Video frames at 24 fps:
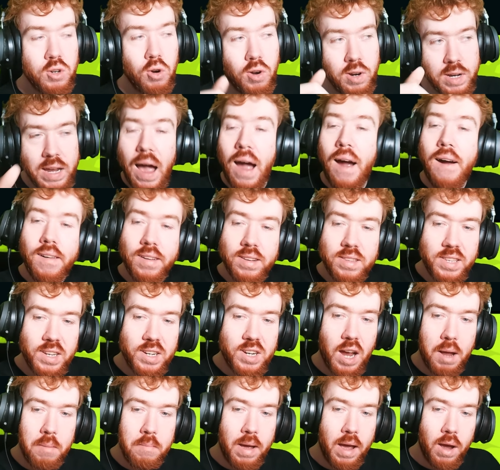got a character to
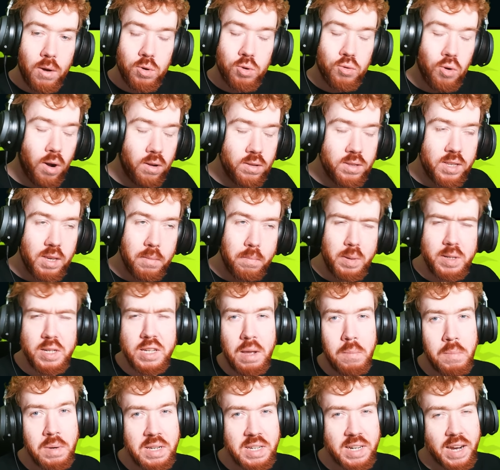come out. Granted,
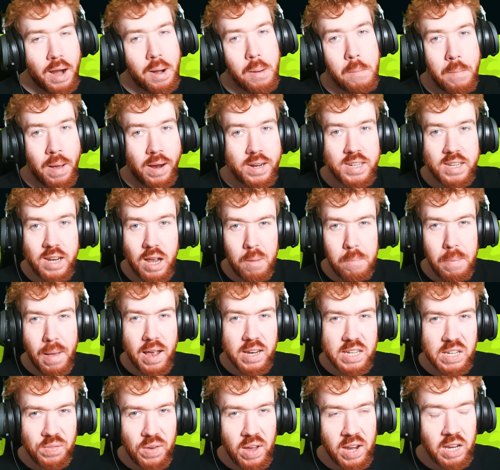Berserkman is kind of maxing out
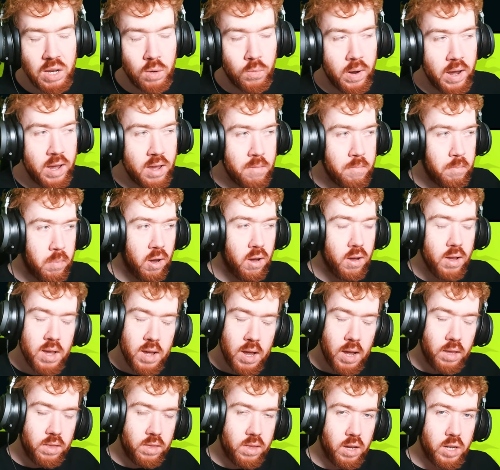passive anyway. But
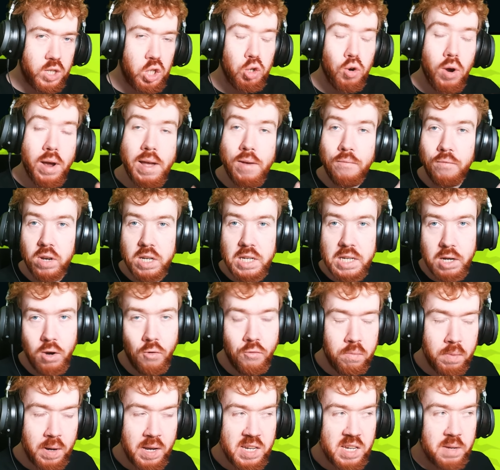the Triumphant skill
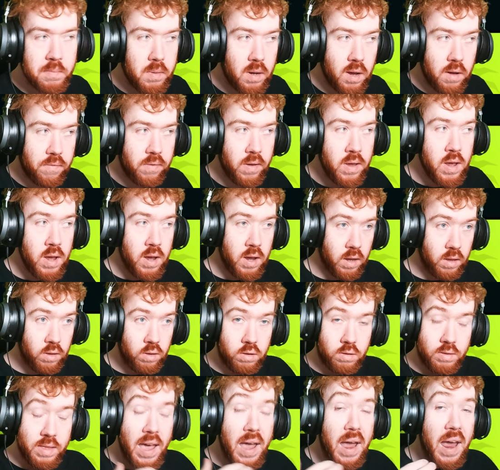from Elizabeth,
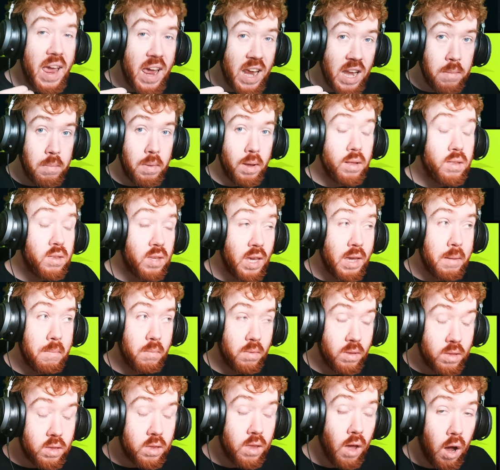the enemy
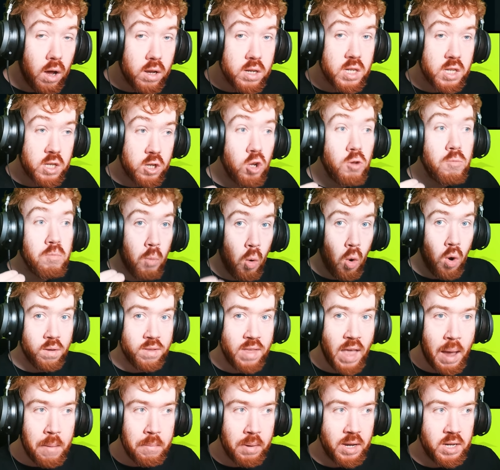team does do more
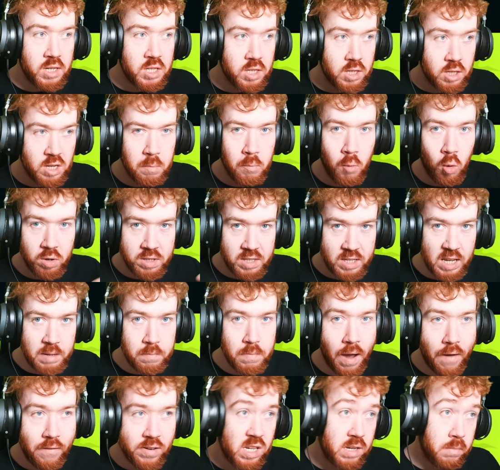damage the more
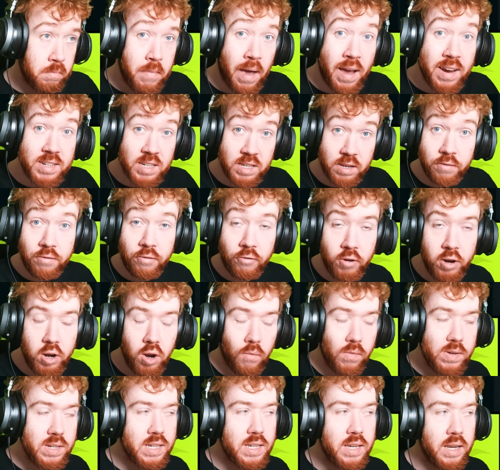debuffs. Max to 3,
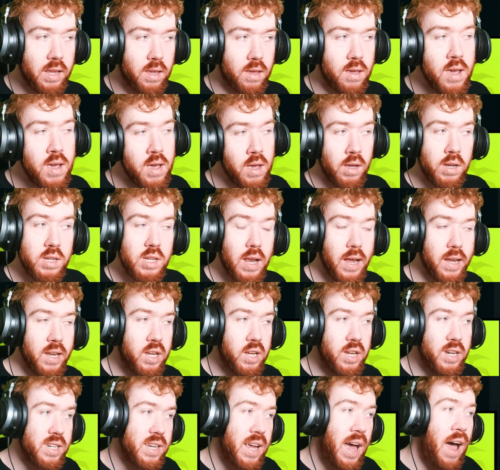obviously. So, like,
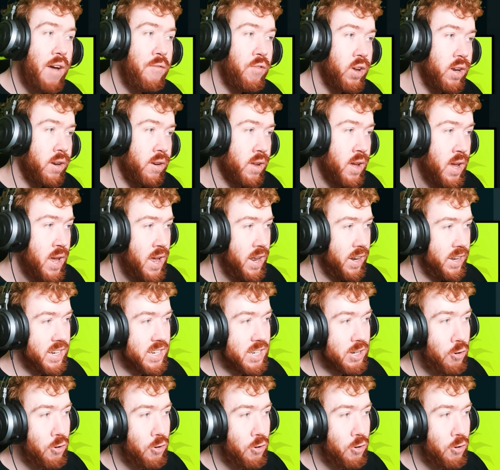just having this